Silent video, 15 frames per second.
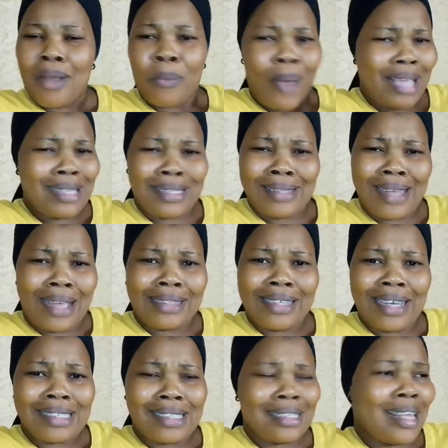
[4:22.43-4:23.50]
Why is it like
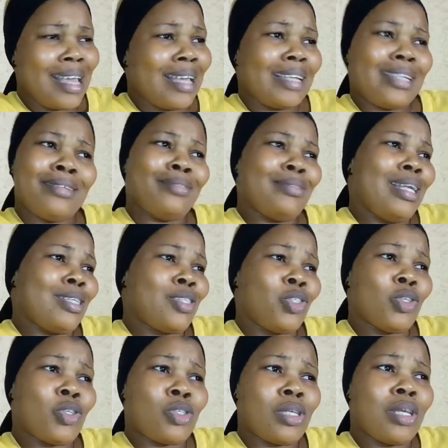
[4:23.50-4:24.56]
that? Like,
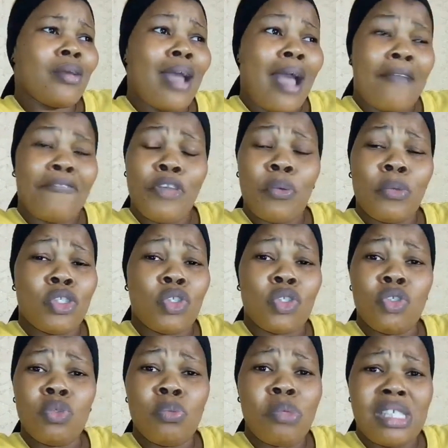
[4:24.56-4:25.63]
let's just, I feel we
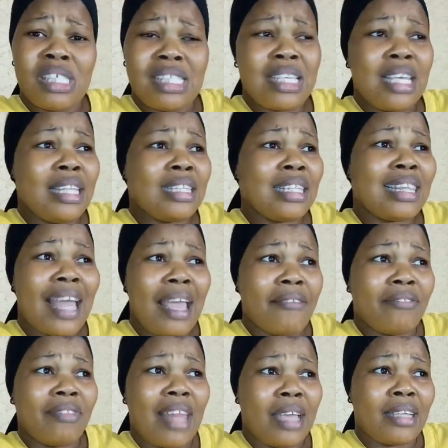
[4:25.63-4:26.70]
shouldn't be seeing
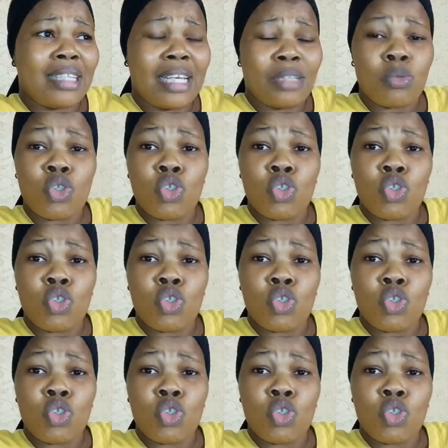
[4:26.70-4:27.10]
life like that.